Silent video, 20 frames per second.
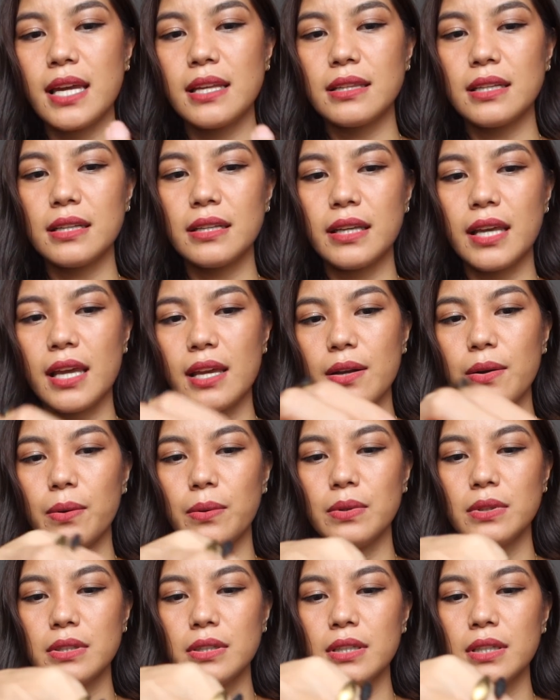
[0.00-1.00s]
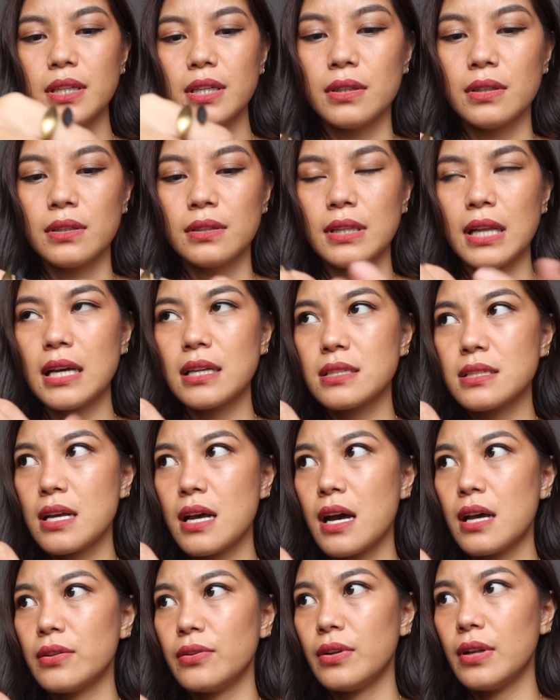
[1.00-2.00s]
18K gold.
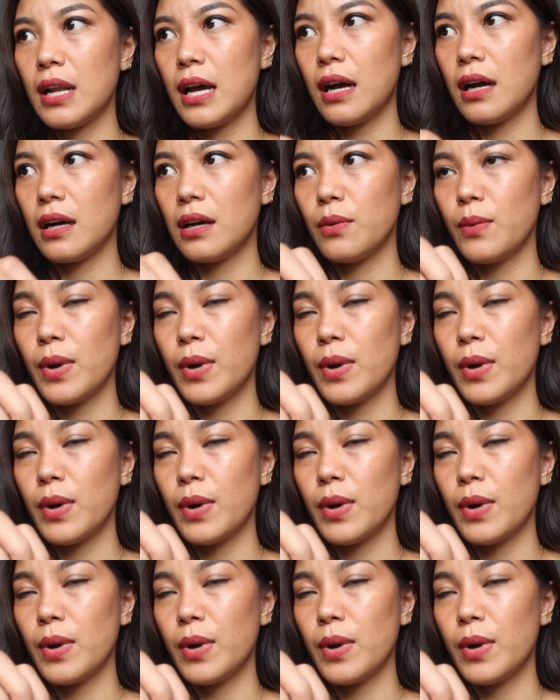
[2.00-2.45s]
Nasa ano lang,